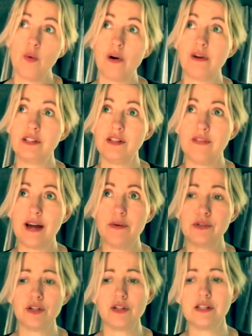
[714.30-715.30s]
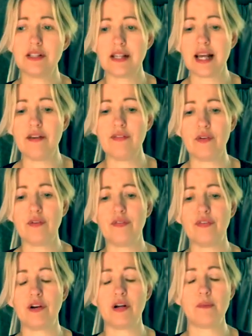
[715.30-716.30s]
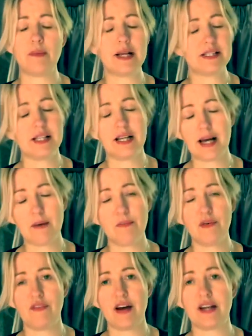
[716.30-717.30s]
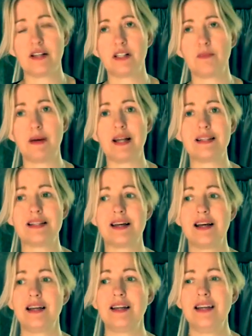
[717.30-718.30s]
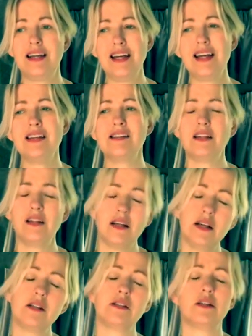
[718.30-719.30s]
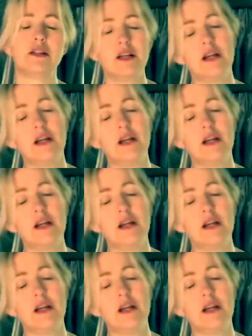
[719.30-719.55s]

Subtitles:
Whereas if I was going to save up for an amazing camper van and spend years and years and